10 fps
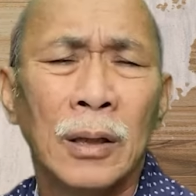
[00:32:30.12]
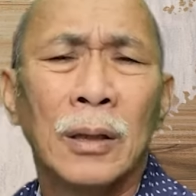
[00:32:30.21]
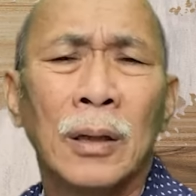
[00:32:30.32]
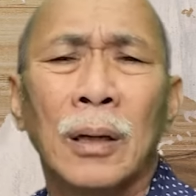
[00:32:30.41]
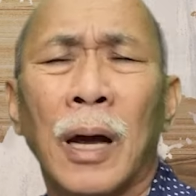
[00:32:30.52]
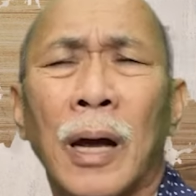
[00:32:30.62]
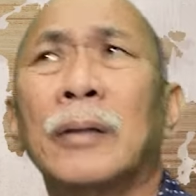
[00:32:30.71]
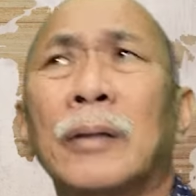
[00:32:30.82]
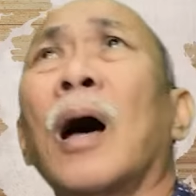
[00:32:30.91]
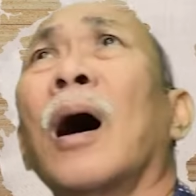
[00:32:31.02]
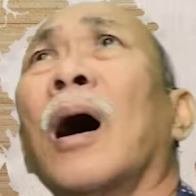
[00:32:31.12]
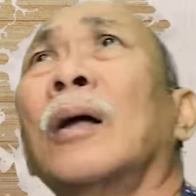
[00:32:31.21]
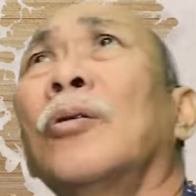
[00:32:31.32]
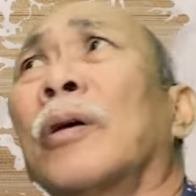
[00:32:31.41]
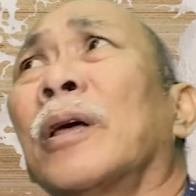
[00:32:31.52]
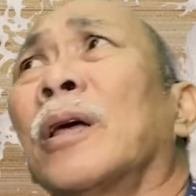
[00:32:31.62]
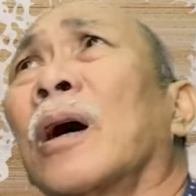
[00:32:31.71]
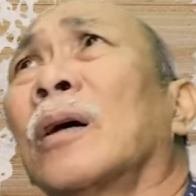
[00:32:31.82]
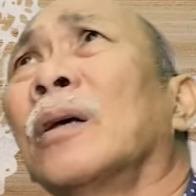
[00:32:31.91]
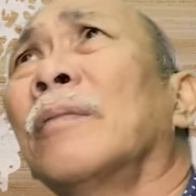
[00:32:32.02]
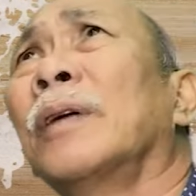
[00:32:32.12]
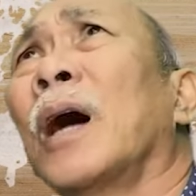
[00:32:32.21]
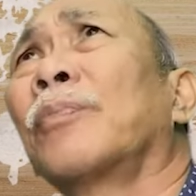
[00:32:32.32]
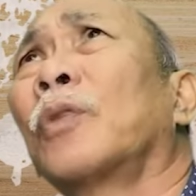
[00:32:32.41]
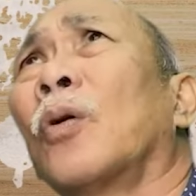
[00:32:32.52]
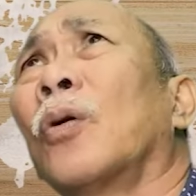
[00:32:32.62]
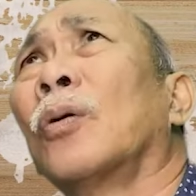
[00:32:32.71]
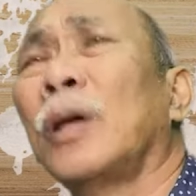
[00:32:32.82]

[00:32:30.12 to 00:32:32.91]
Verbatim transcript: and Nokia, even up to